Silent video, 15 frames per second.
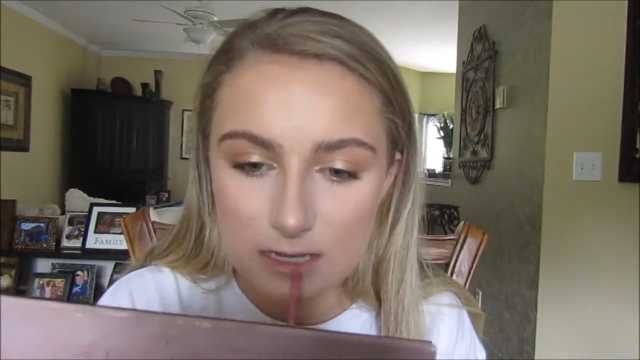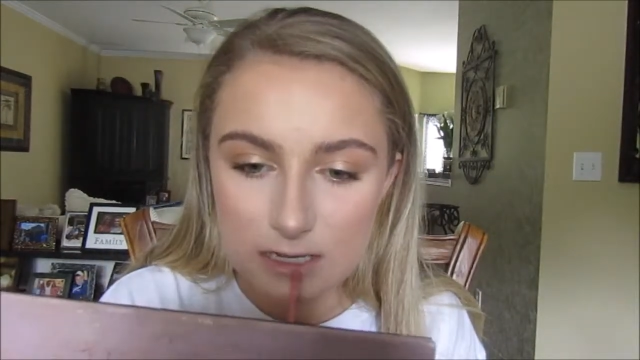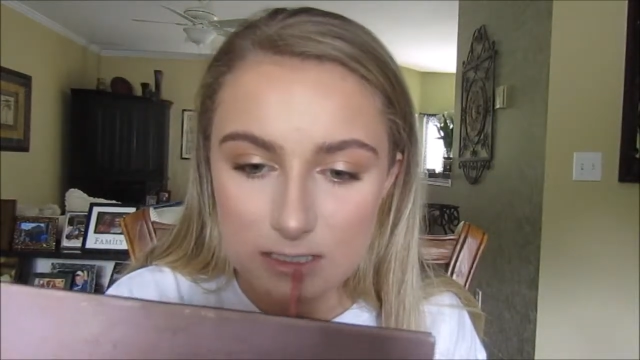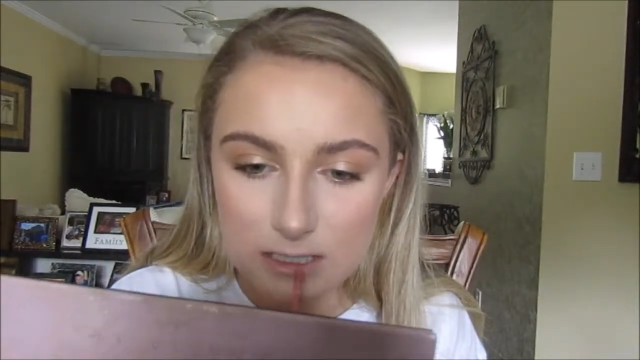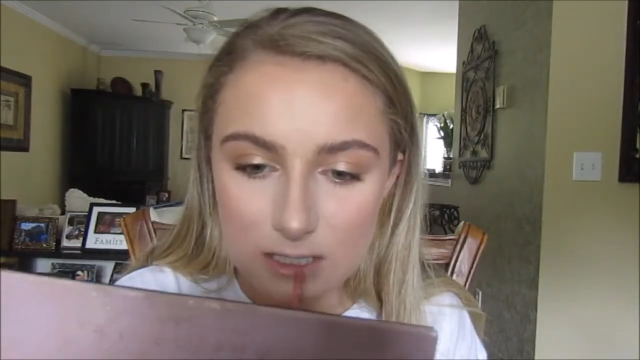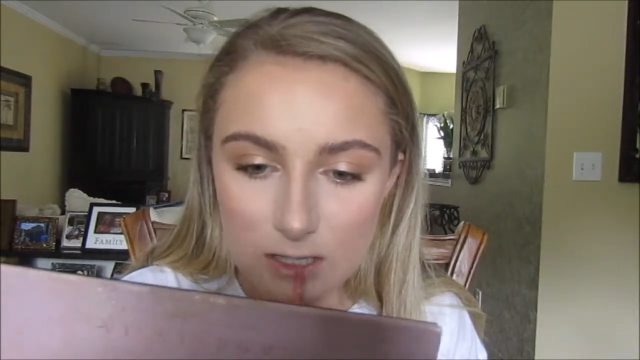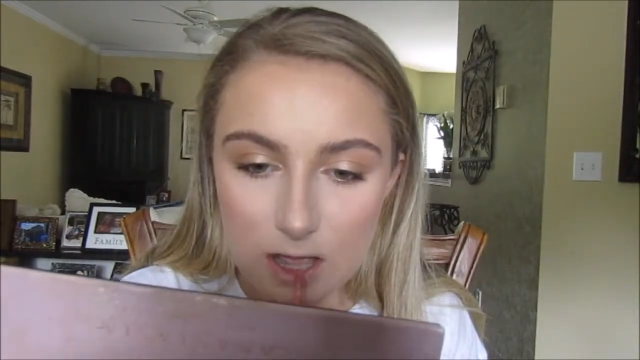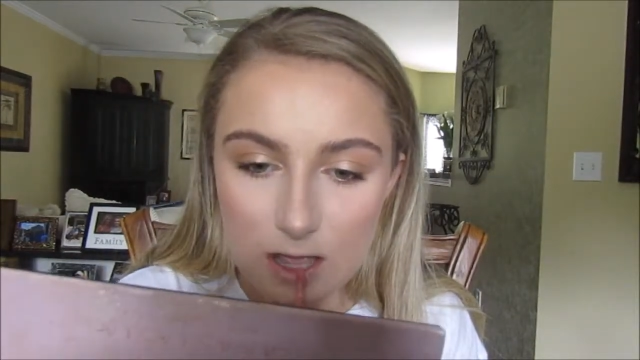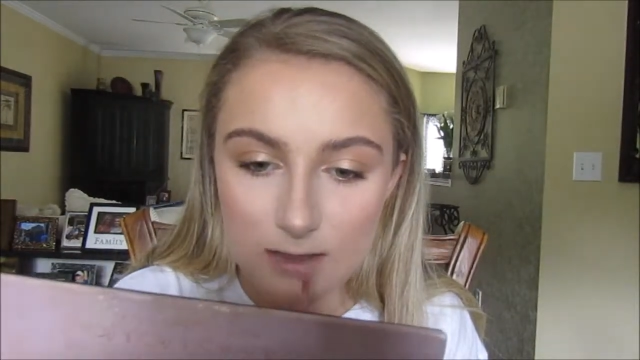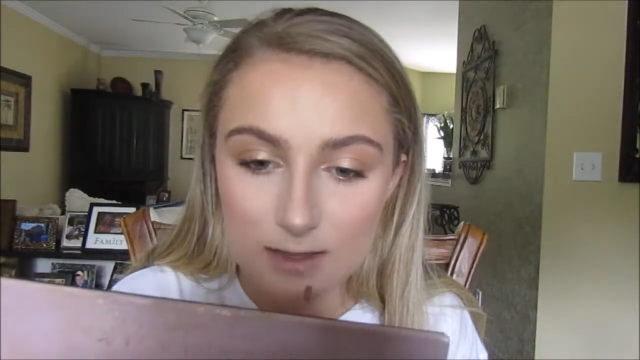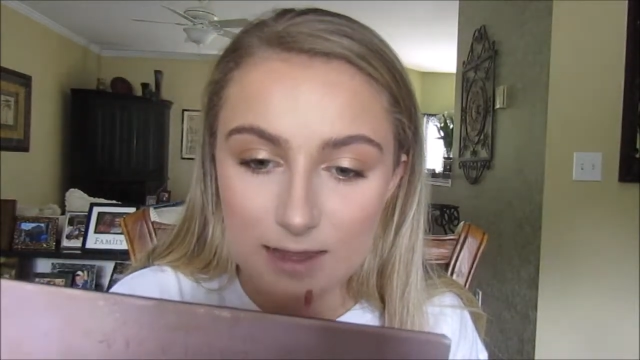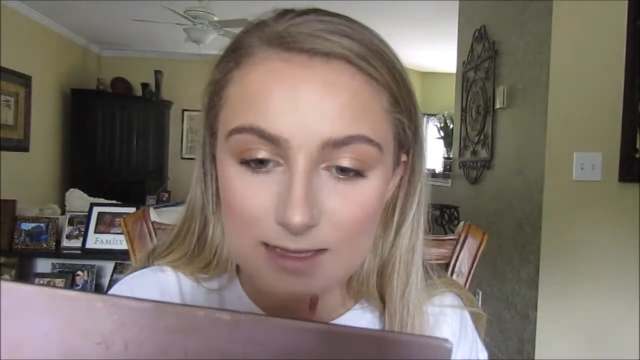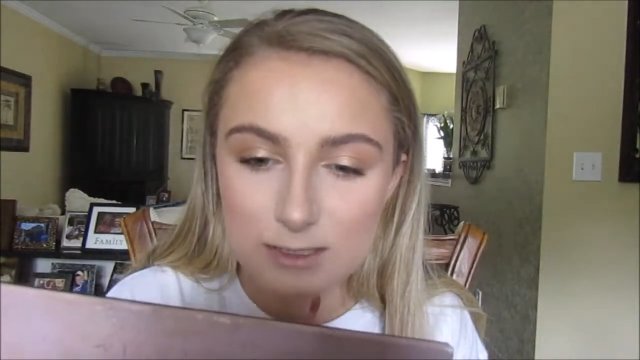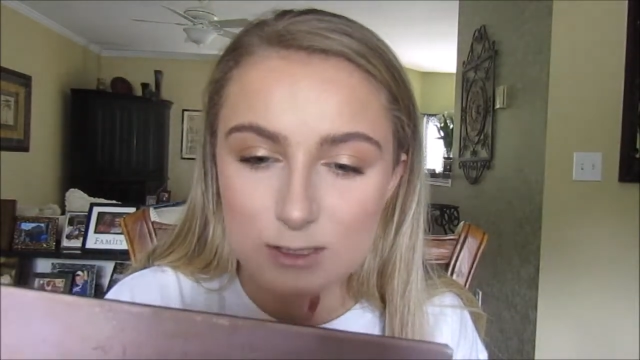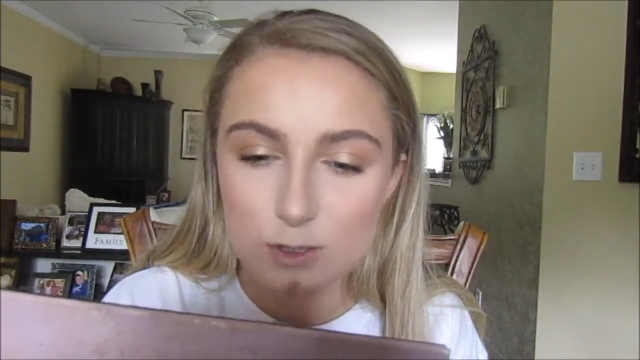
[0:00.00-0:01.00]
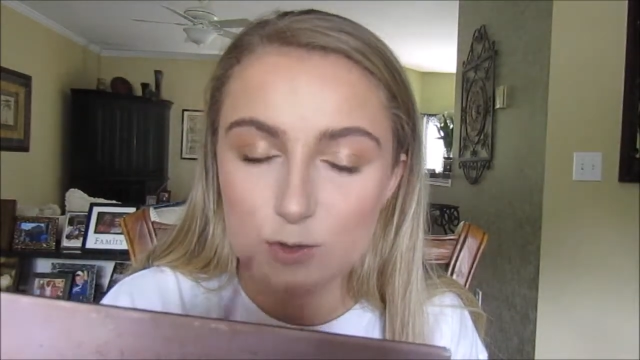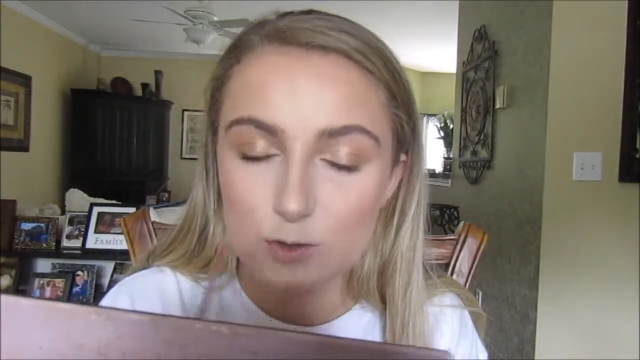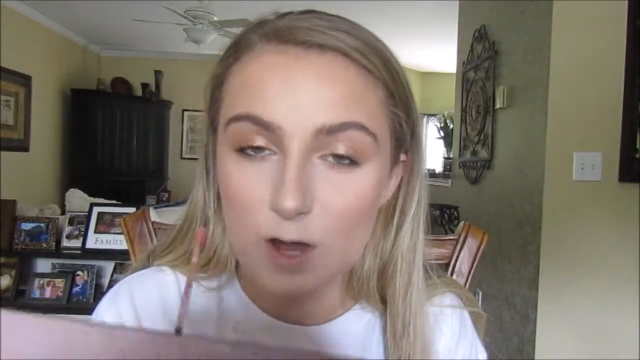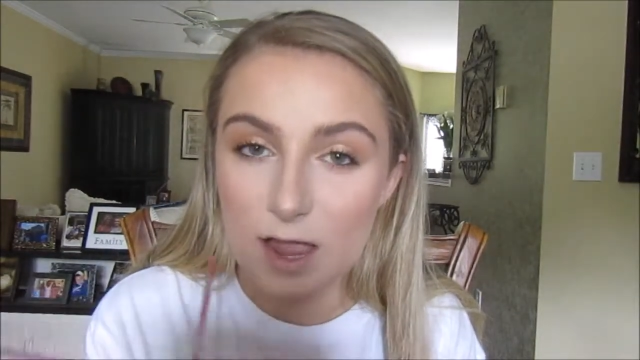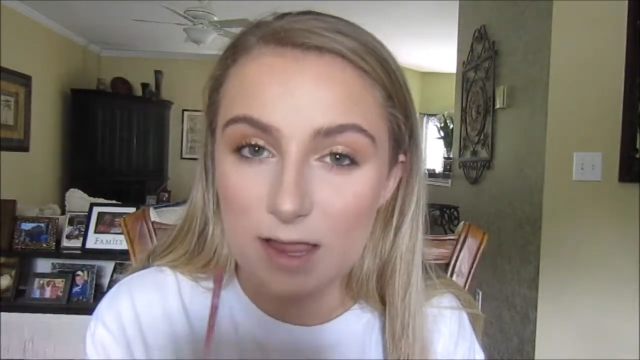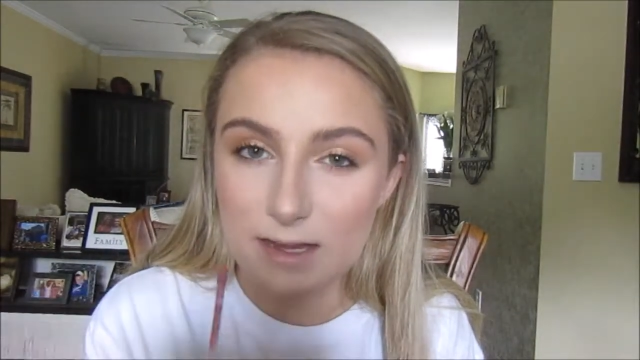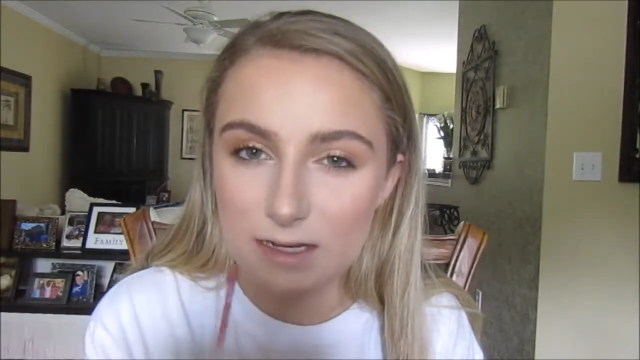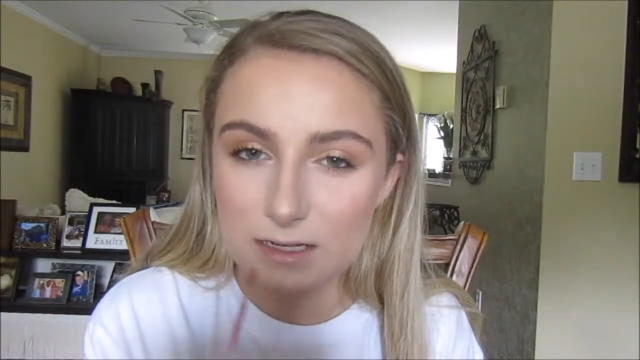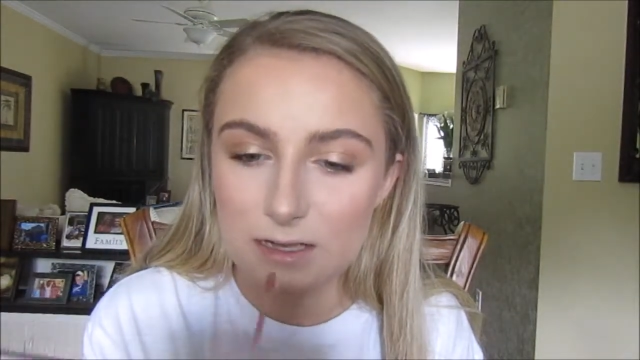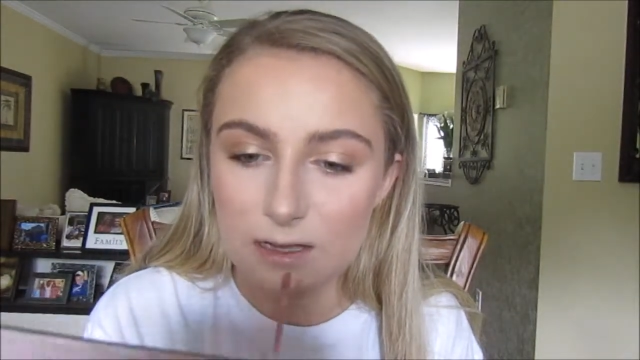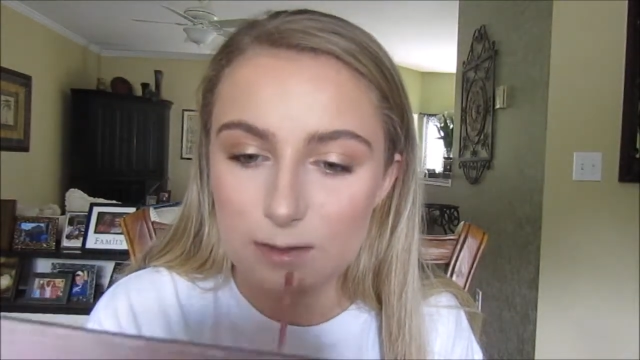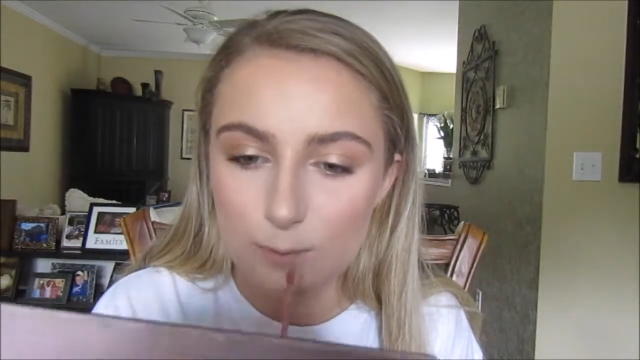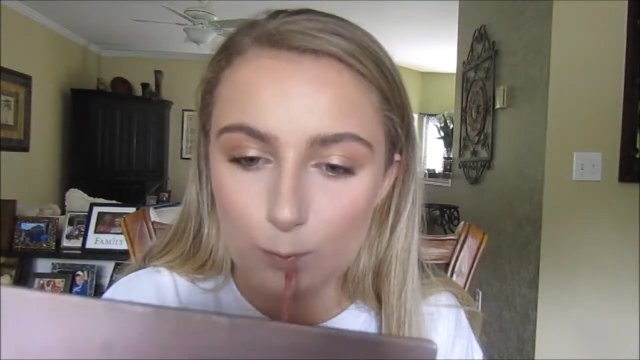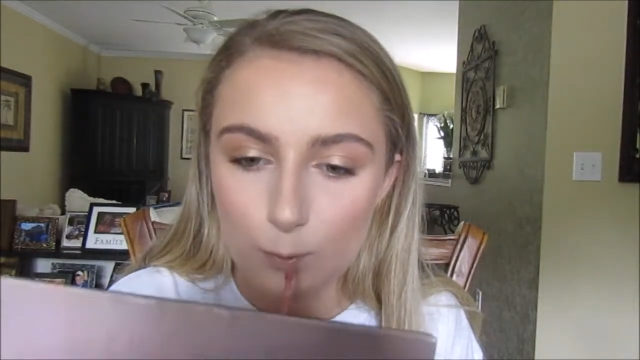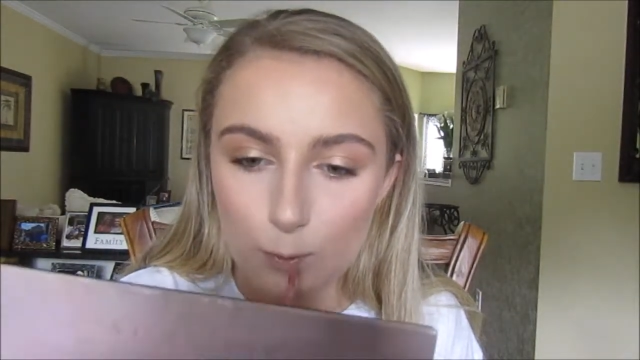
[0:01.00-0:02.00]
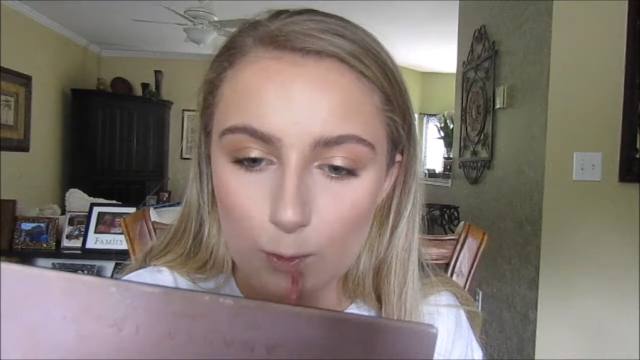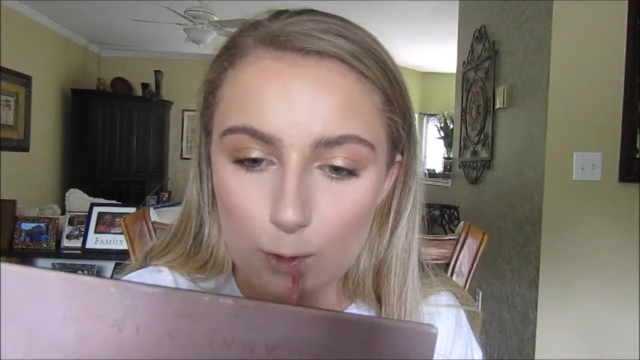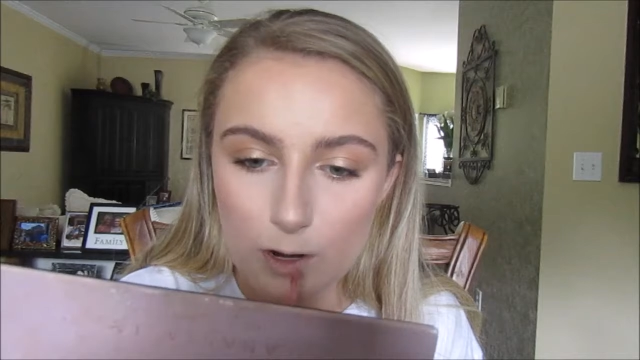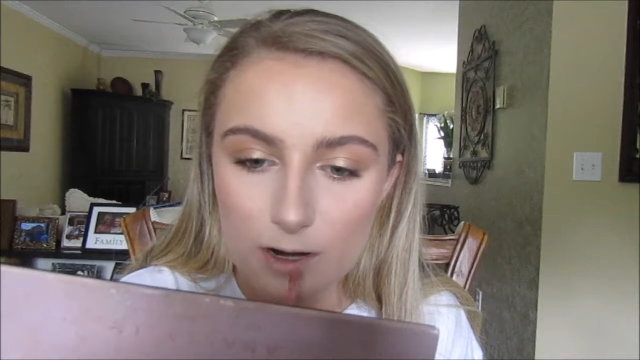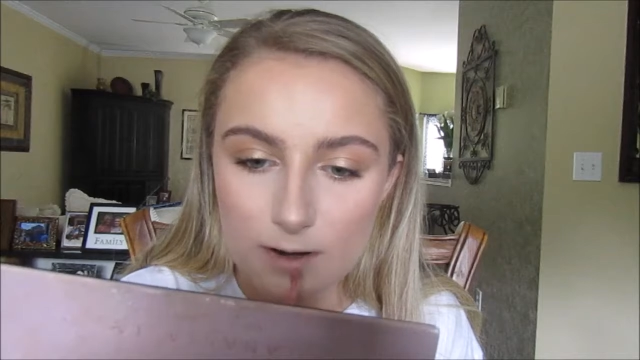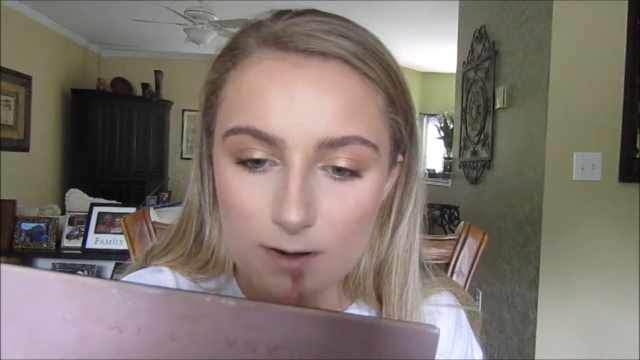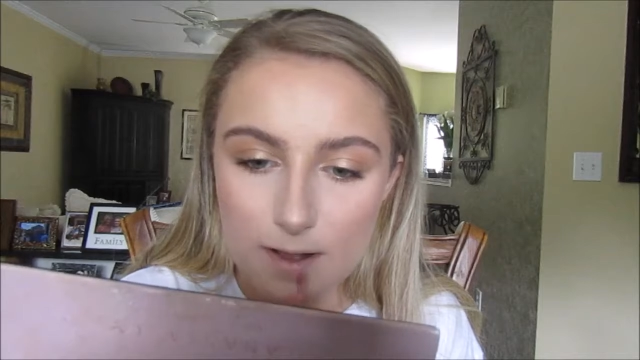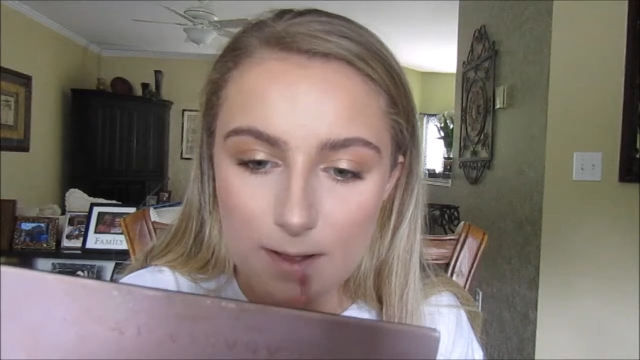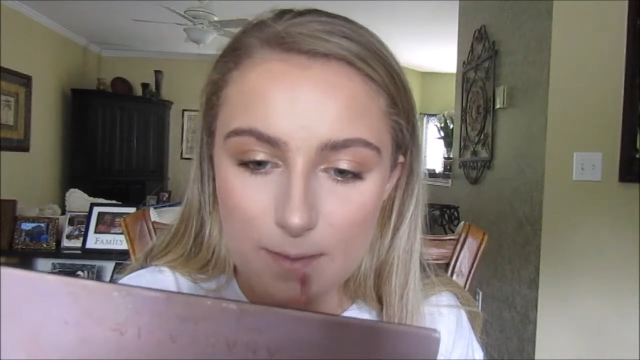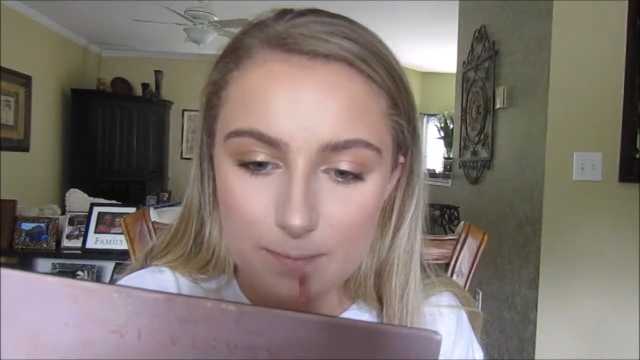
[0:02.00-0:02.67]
is a lot less drying and more,